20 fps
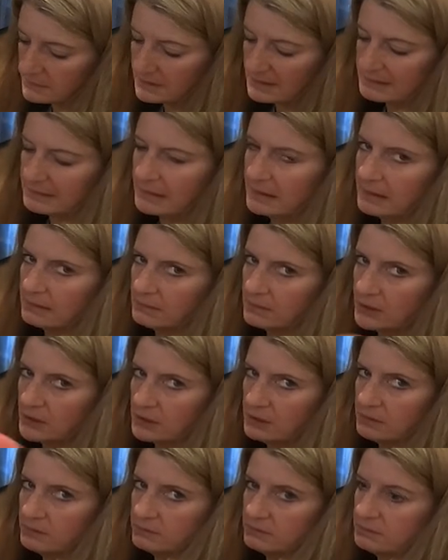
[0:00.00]
because I didn't want
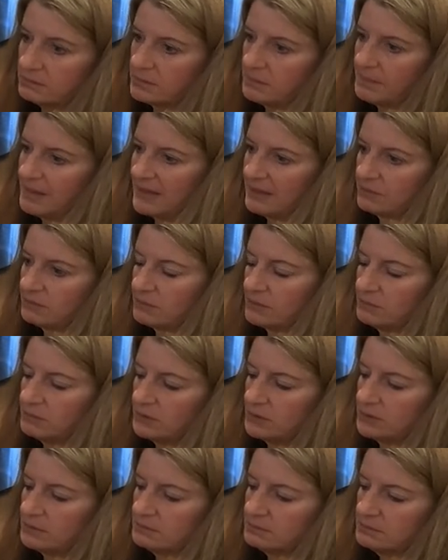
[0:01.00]
to use the bathroom
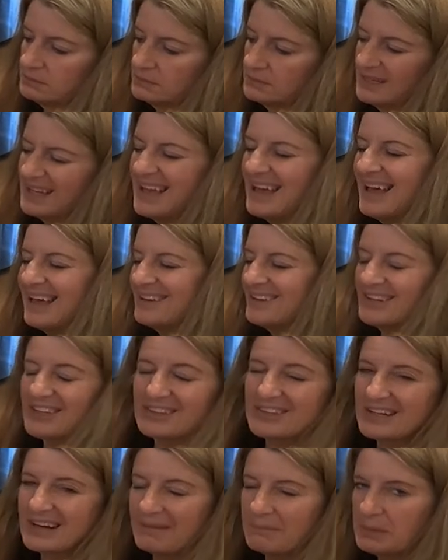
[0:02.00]
one.
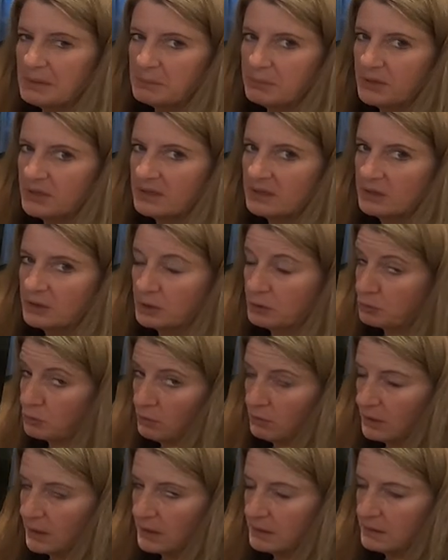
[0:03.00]
Not that I've been putting it in the
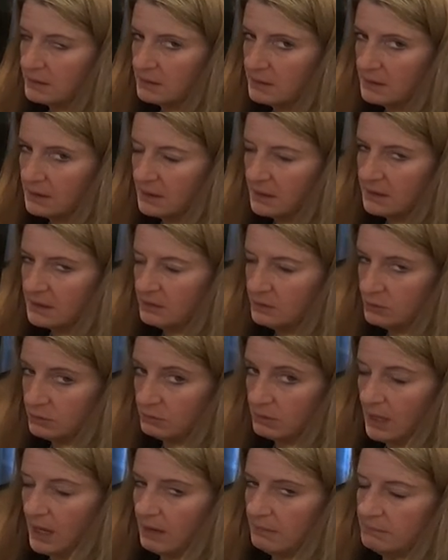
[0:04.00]
toilet. I didn't
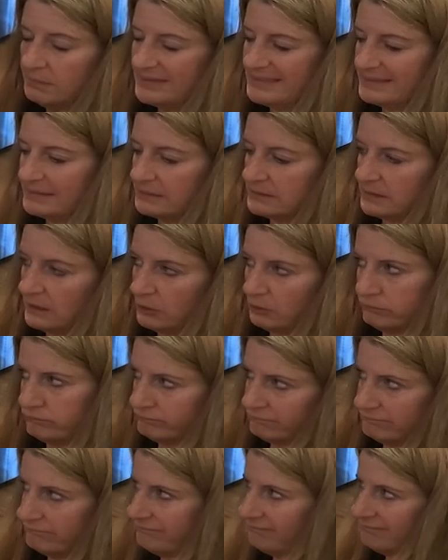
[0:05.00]
do that, but still,
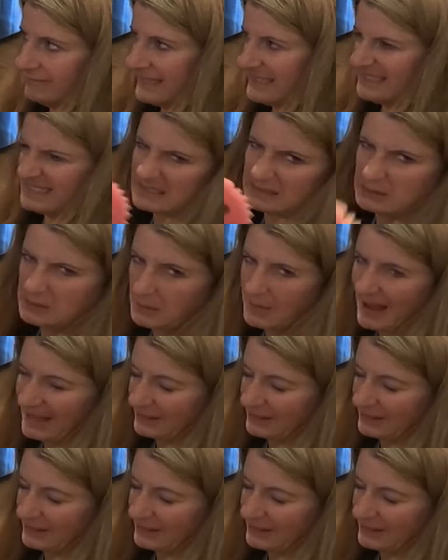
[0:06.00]
it's the